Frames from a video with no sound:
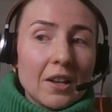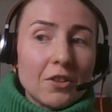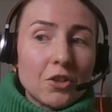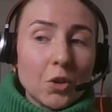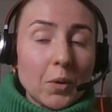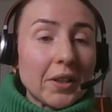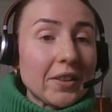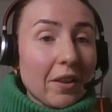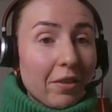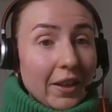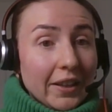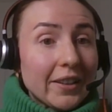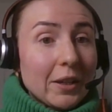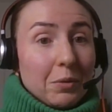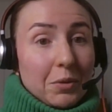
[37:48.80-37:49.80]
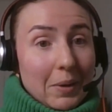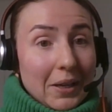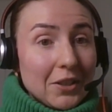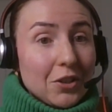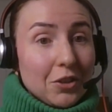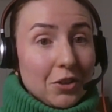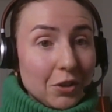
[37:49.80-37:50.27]
doing the thing that it was
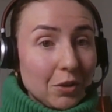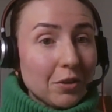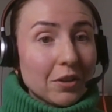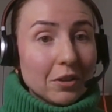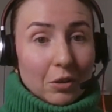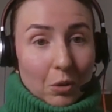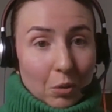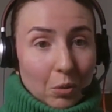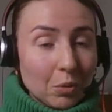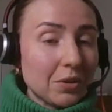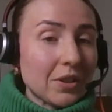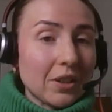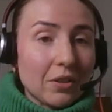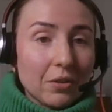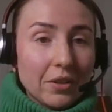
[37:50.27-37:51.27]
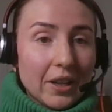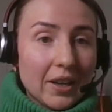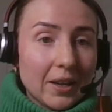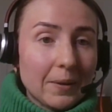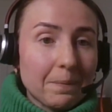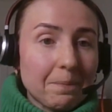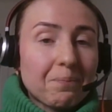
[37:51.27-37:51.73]
meant to do, the load and all
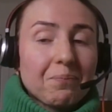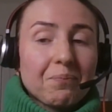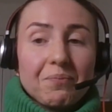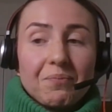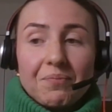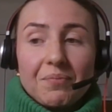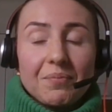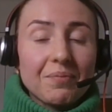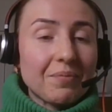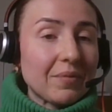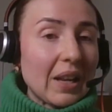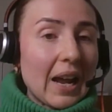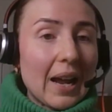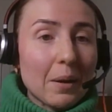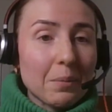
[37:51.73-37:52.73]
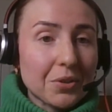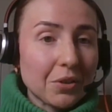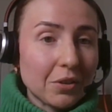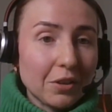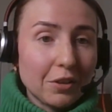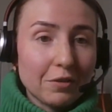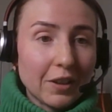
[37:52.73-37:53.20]
that,
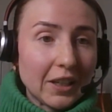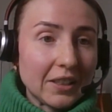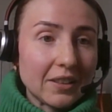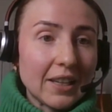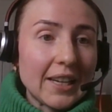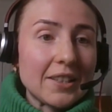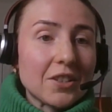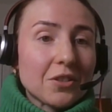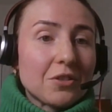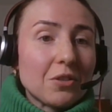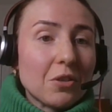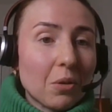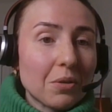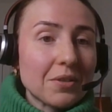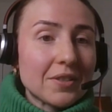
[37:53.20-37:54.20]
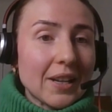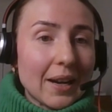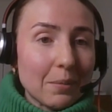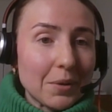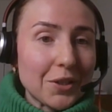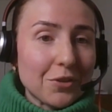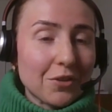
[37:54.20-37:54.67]
absolutely fine. It does not
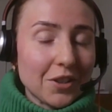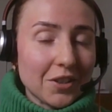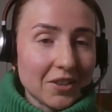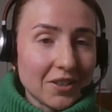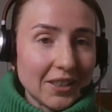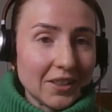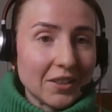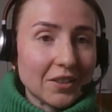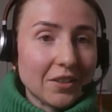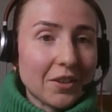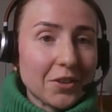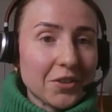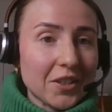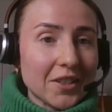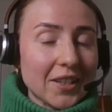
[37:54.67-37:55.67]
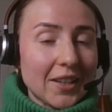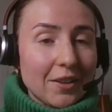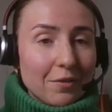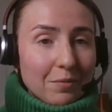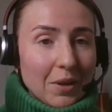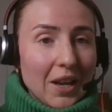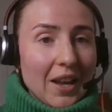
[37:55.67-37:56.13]
damage the steel. There's this
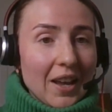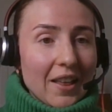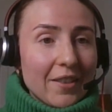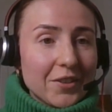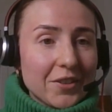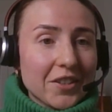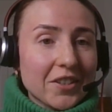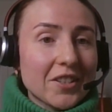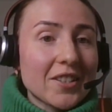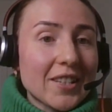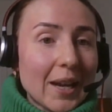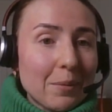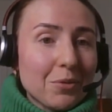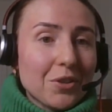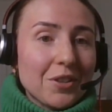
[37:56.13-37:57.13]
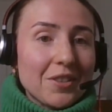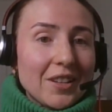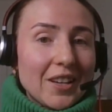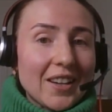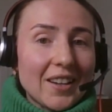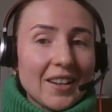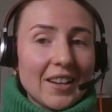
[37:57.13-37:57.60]
conception
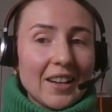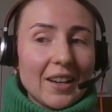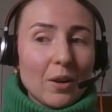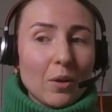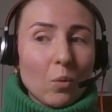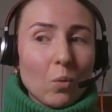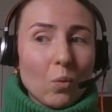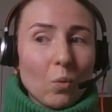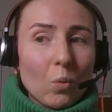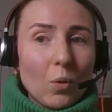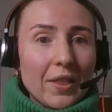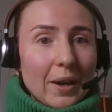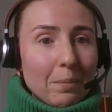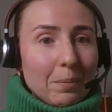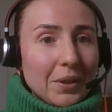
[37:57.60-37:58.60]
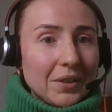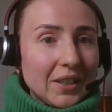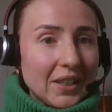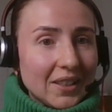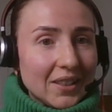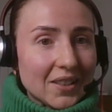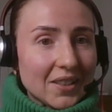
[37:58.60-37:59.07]
that when that
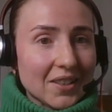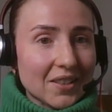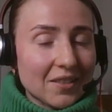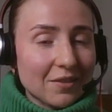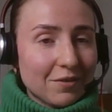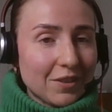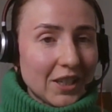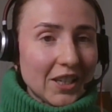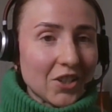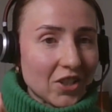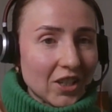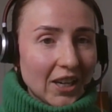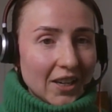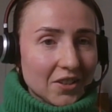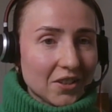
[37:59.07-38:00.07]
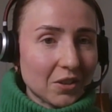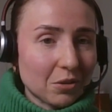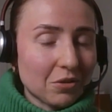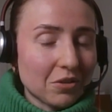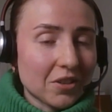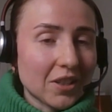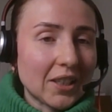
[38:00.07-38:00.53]
building's finished, it to go
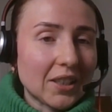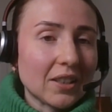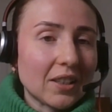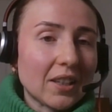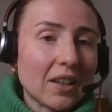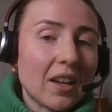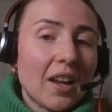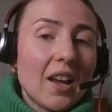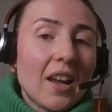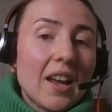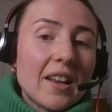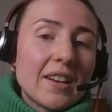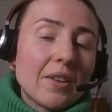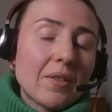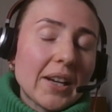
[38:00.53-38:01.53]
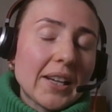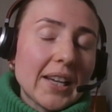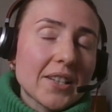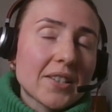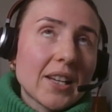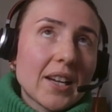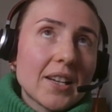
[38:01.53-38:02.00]
to recycling. Now, I
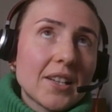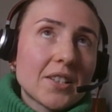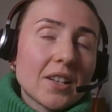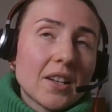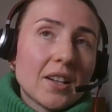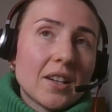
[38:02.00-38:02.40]
guess that is